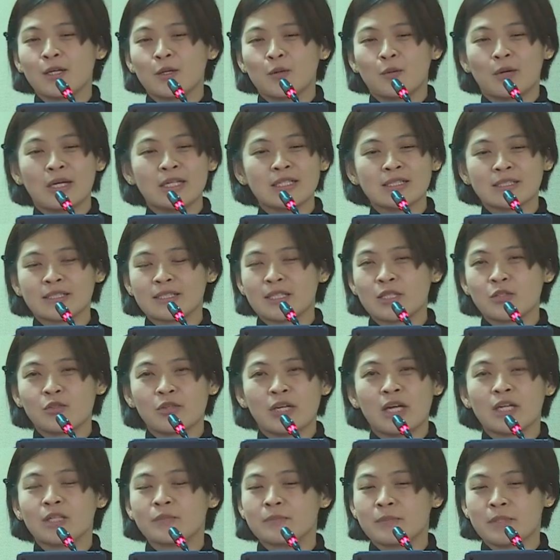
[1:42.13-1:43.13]
why a
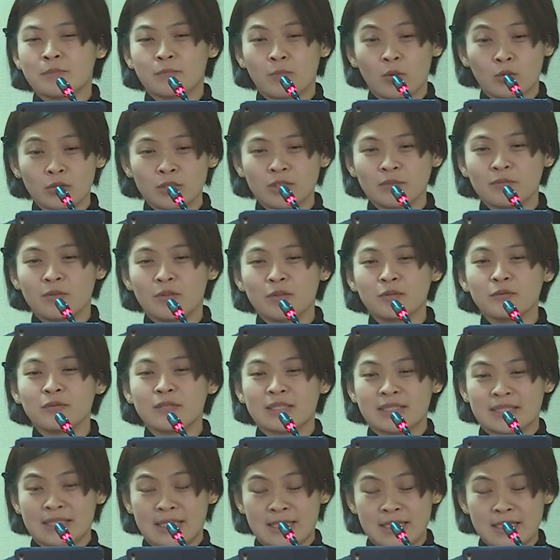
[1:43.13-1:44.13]
surgery had to be postponed for
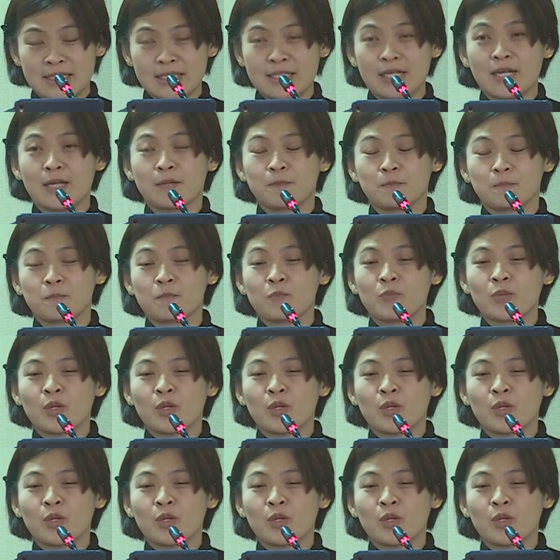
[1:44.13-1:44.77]
a second time,